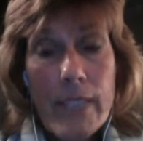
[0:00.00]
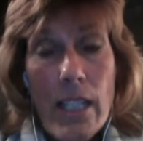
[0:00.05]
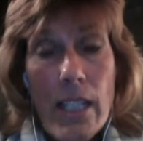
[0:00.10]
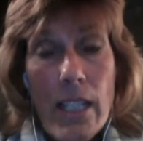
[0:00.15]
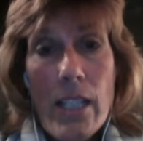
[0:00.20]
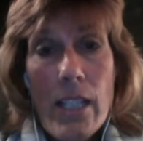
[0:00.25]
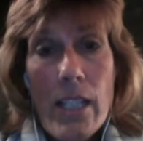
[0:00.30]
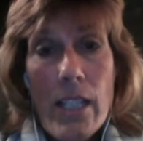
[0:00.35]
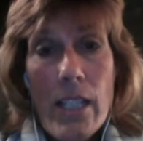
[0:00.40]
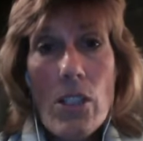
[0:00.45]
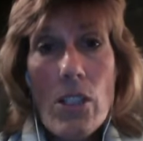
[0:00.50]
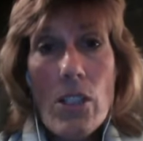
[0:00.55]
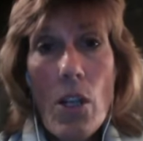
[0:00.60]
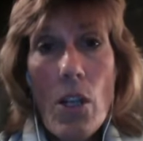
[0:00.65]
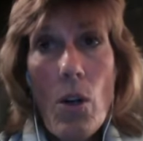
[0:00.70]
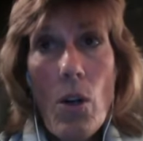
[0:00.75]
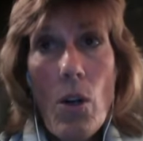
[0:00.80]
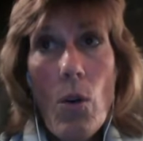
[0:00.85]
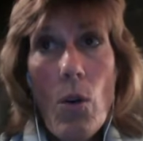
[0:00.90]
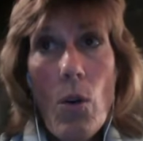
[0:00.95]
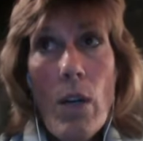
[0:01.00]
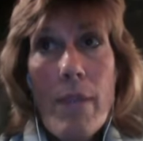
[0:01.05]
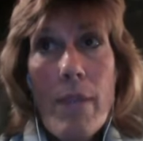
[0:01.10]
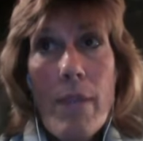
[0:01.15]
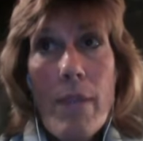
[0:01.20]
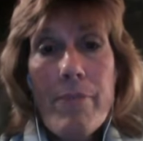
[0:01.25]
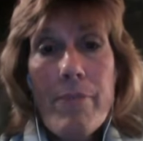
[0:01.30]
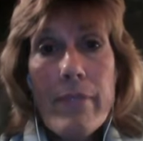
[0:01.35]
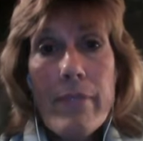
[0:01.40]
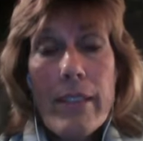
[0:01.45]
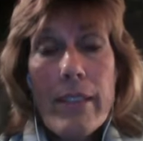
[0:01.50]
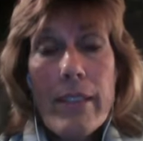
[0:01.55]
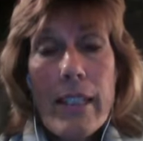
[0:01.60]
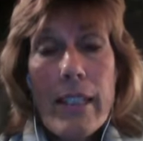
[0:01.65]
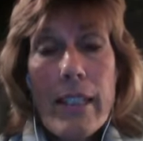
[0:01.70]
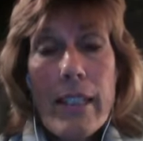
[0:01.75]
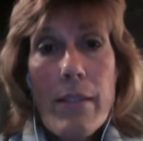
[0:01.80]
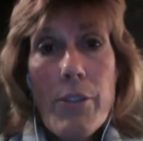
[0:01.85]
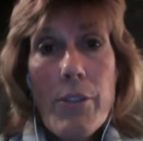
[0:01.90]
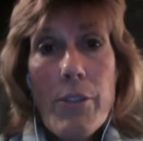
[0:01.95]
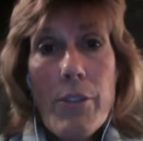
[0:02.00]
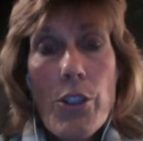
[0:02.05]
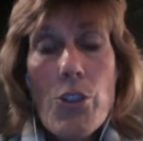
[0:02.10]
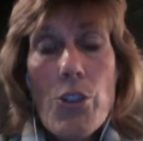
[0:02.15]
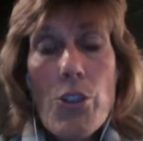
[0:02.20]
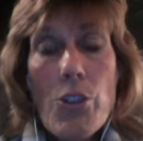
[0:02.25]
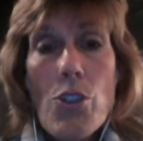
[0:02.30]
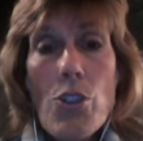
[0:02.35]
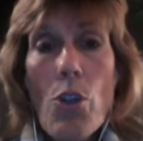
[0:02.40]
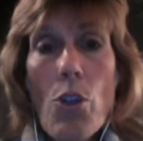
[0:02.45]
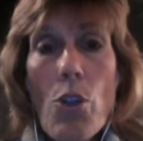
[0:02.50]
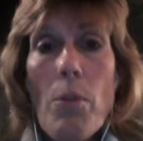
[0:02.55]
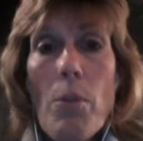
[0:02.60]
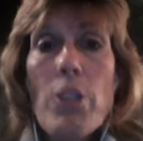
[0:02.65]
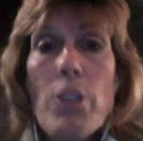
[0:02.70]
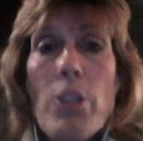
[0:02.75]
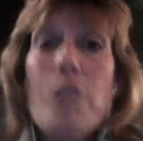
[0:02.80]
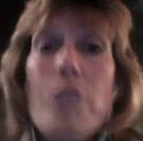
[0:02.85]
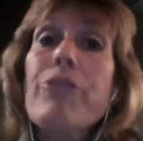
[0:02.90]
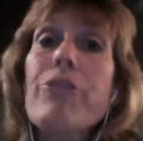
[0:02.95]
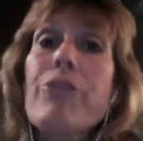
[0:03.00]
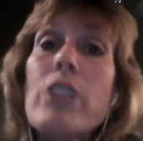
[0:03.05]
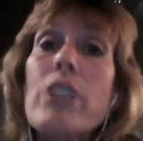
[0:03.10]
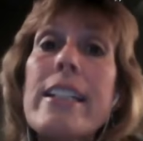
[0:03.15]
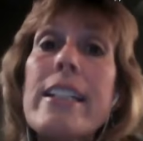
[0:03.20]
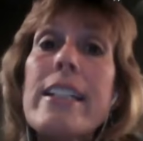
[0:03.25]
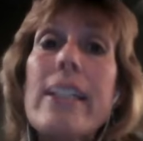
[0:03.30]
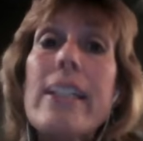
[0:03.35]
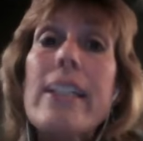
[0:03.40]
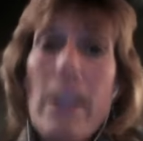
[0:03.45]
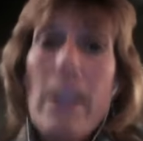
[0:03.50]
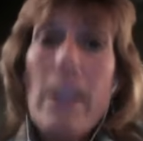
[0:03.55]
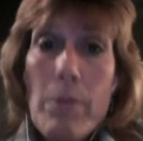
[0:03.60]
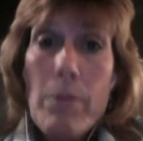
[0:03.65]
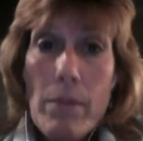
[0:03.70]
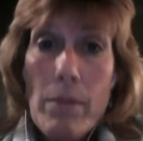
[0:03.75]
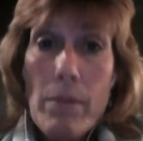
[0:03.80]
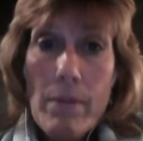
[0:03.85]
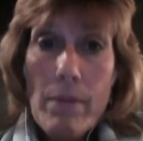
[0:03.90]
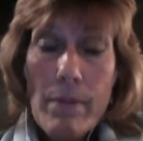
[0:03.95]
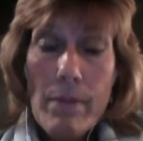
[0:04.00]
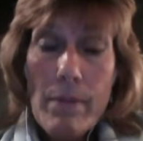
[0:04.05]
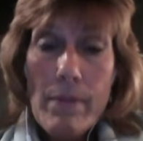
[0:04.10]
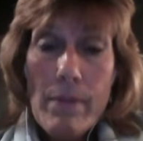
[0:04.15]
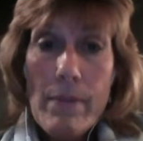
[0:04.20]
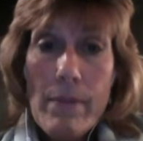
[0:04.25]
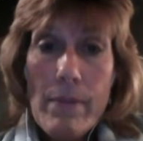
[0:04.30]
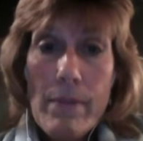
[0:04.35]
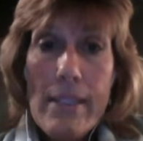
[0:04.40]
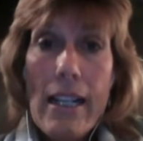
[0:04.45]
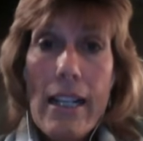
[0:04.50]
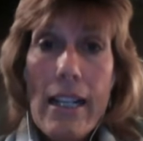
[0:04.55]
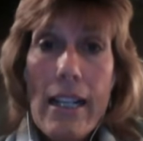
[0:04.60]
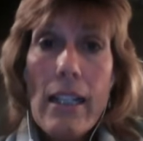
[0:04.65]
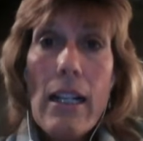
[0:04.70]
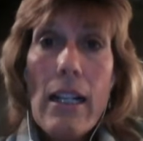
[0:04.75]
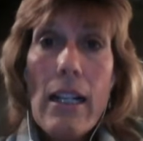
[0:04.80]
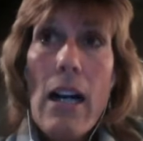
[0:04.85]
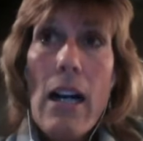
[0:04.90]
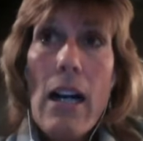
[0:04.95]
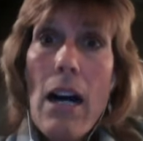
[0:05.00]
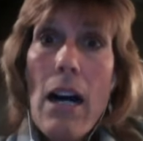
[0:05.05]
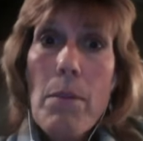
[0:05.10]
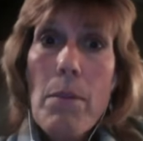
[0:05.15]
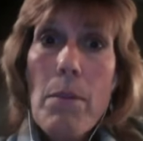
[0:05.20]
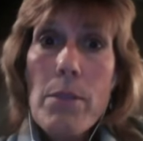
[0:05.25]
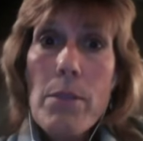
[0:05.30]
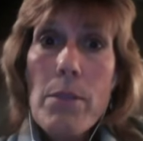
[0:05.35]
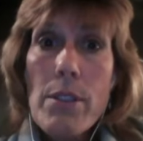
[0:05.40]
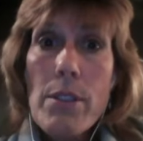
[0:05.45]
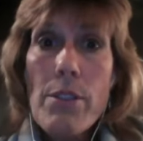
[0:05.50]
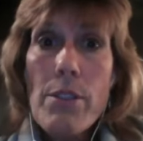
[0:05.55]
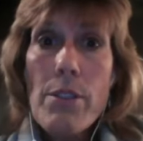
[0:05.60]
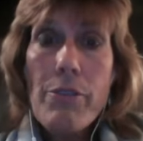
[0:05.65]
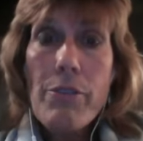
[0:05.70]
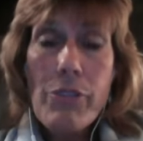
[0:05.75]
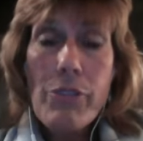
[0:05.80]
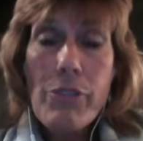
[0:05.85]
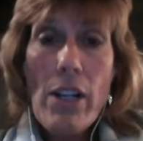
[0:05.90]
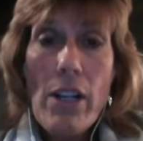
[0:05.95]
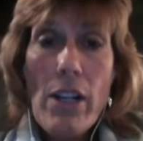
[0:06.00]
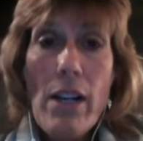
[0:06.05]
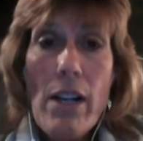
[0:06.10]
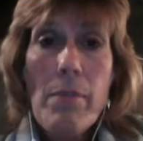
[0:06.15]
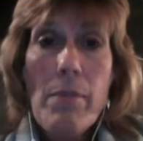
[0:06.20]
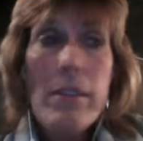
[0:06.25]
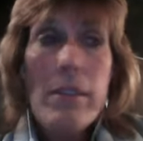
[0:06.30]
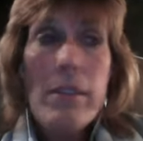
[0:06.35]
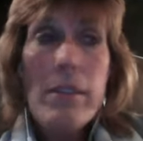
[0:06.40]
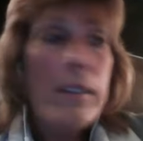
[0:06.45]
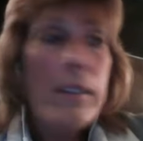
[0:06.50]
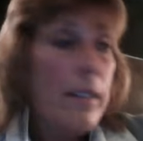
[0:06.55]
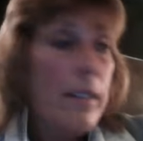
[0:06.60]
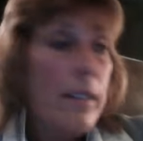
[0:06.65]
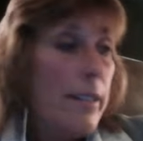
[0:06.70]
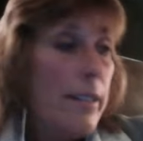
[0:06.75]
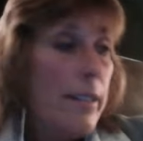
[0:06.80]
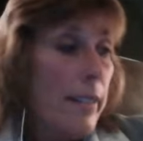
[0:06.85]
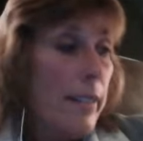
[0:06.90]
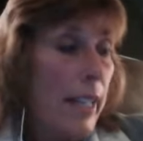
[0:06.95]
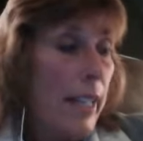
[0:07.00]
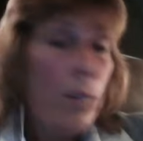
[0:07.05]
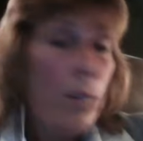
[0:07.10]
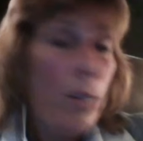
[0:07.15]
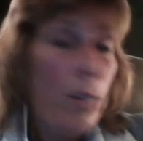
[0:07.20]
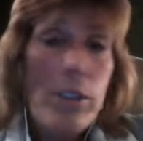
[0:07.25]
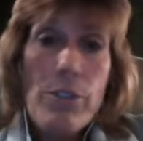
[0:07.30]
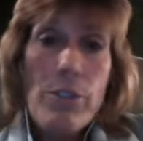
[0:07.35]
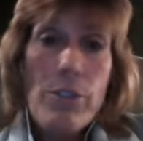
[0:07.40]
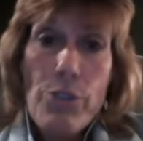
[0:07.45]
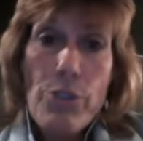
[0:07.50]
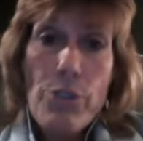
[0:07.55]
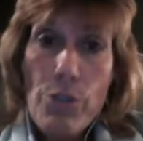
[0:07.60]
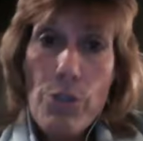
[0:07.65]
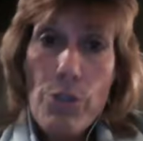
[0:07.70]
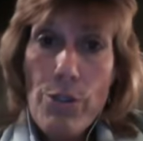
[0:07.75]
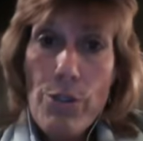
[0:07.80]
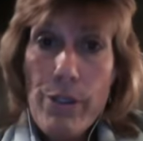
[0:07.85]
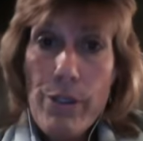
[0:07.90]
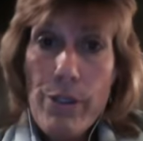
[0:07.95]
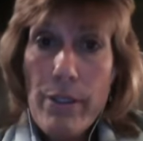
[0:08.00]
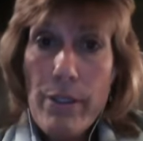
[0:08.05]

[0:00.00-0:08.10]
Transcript: So there's so much freedom that comes from this language of truth.